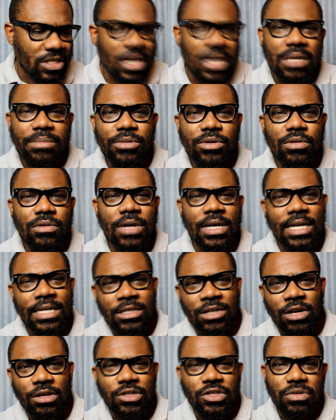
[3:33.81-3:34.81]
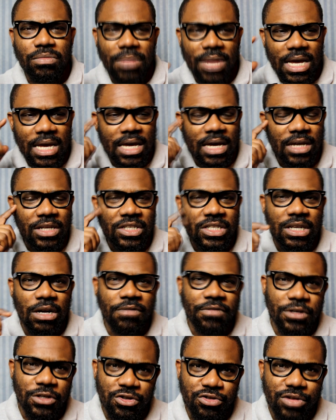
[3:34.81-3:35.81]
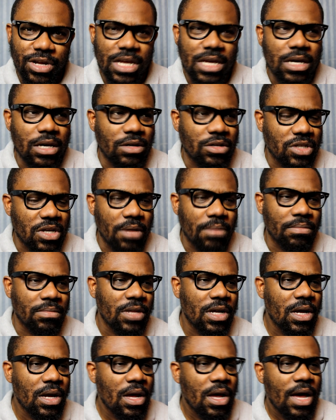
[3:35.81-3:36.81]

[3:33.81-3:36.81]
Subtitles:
table and had gone to make herself a drink or something.